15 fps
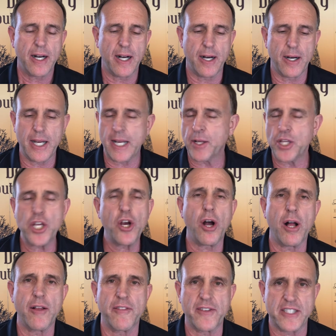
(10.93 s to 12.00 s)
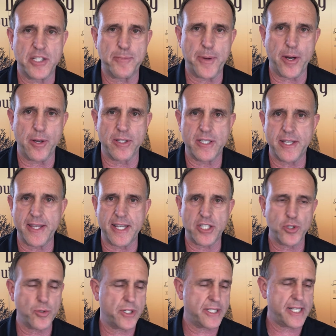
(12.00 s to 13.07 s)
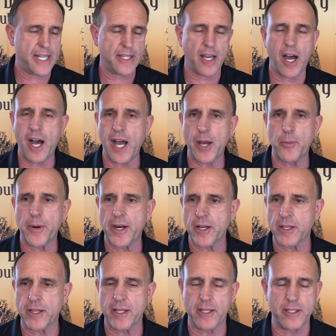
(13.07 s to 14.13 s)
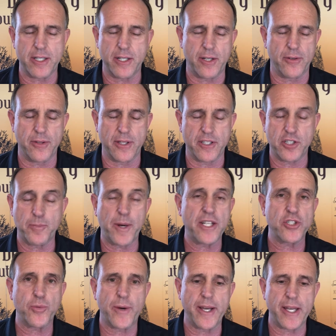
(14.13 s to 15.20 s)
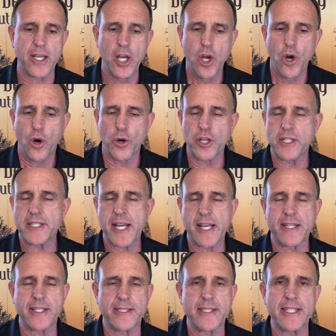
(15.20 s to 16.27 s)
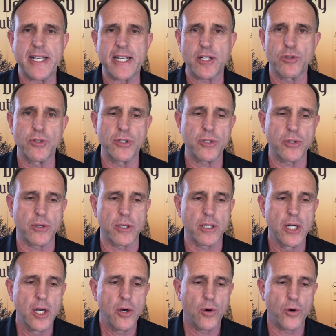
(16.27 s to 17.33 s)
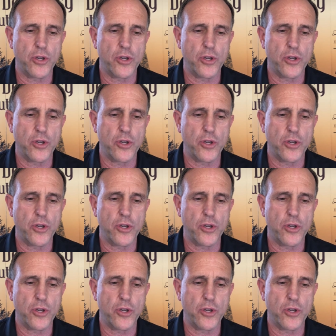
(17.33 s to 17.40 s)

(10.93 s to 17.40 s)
And you all have experienced this, where you take the highway, the expressway, or you take the scenic route,